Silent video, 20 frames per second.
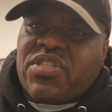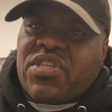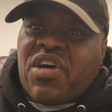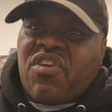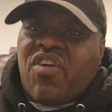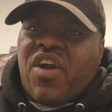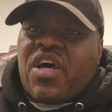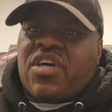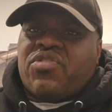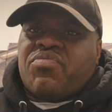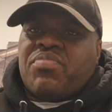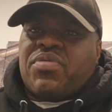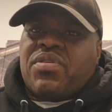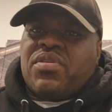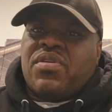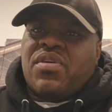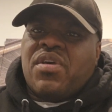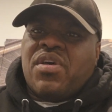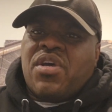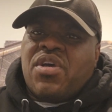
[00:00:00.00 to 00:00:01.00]

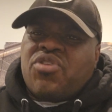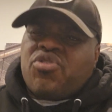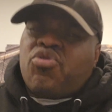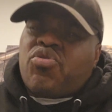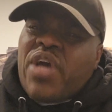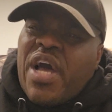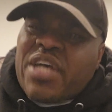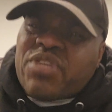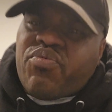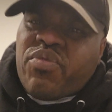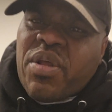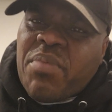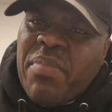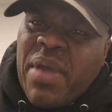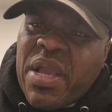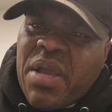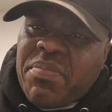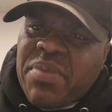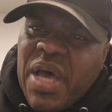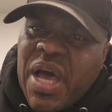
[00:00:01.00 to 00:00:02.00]
Crosby. You guys want to
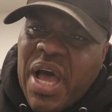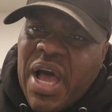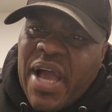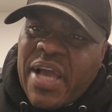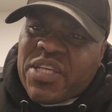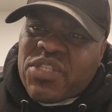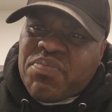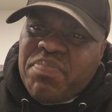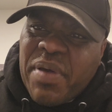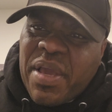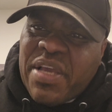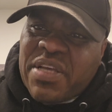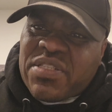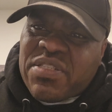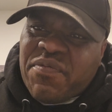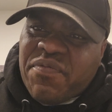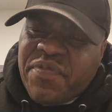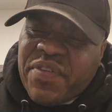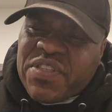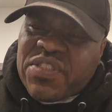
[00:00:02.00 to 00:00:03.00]
make him the highest paid
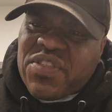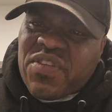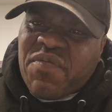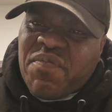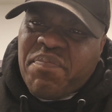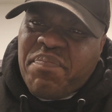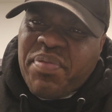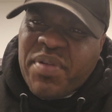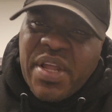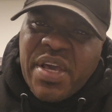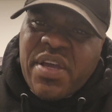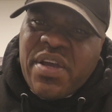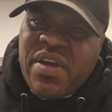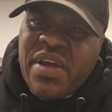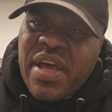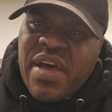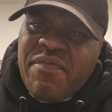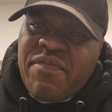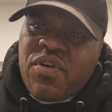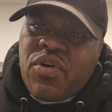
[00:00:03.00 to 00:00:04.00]
defensive player
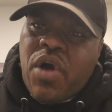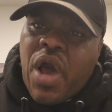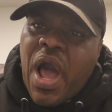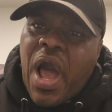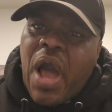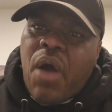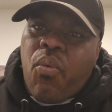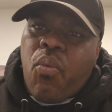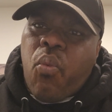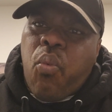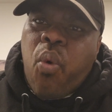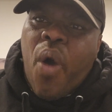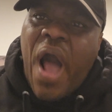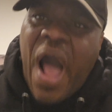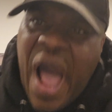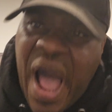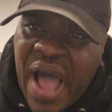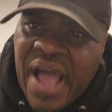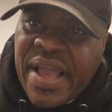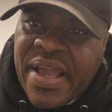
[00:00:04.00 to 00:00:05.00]
ever?
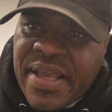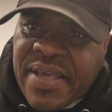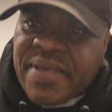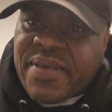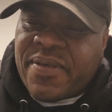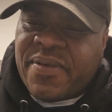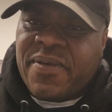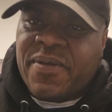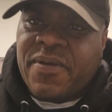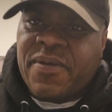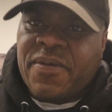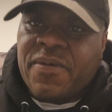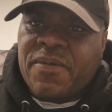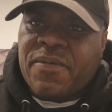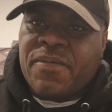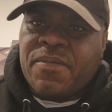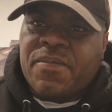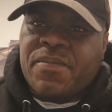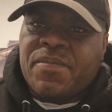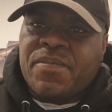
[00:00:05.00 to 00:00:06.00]
Why?
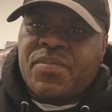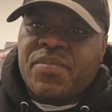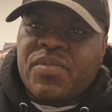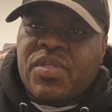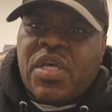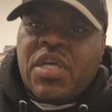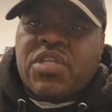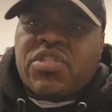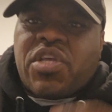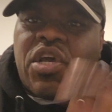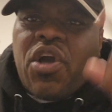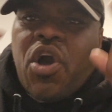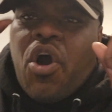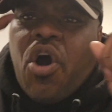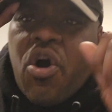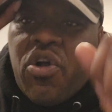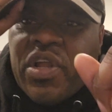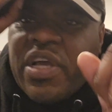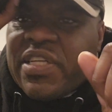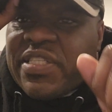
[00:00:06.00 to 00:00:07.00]
The
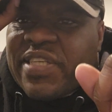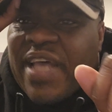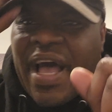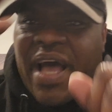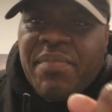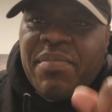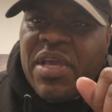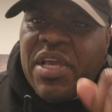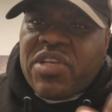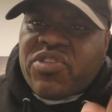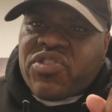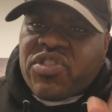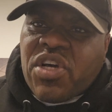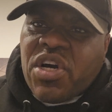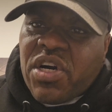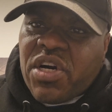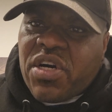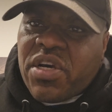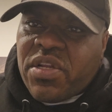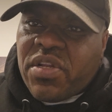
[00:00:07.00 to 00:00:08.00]
only time he's
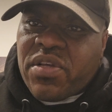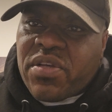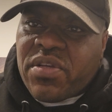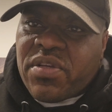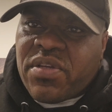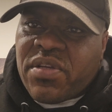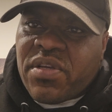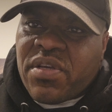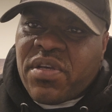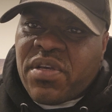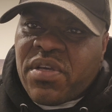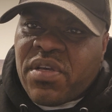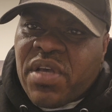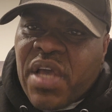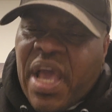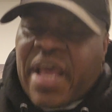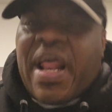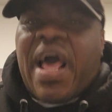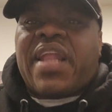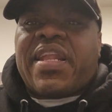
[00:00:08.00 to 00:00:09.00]
good,
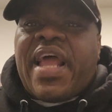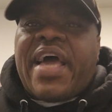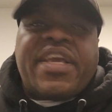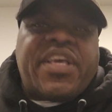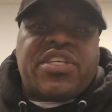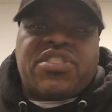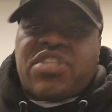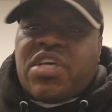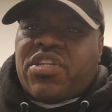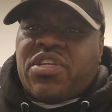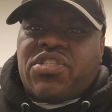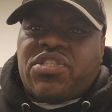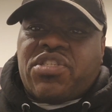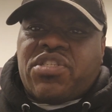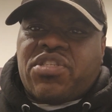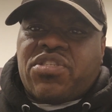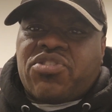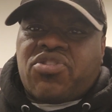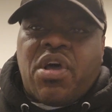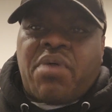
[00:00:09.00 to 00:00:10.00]
and I like his
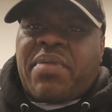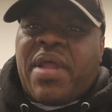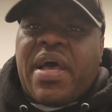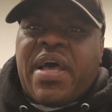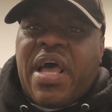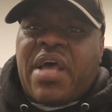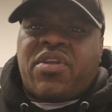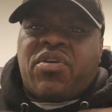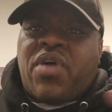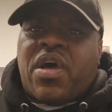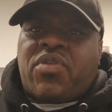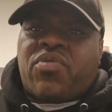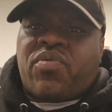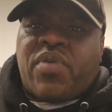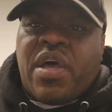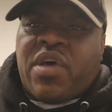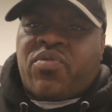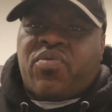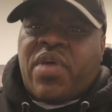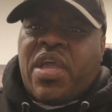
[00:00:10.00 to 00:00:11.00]
energy, so I
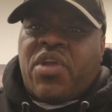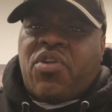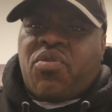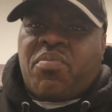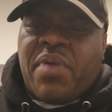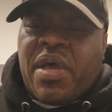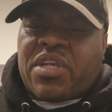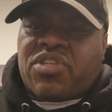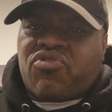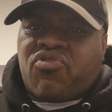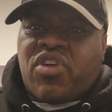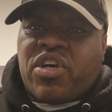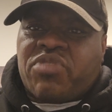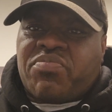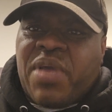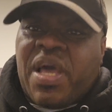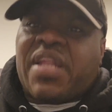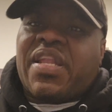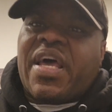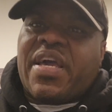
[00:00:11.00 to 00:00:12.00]
don't hate on Max
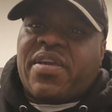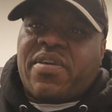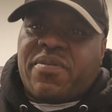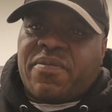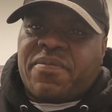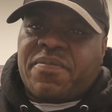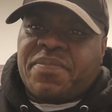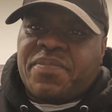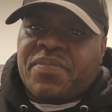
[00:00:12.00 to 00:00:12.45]
Crosby. I like him.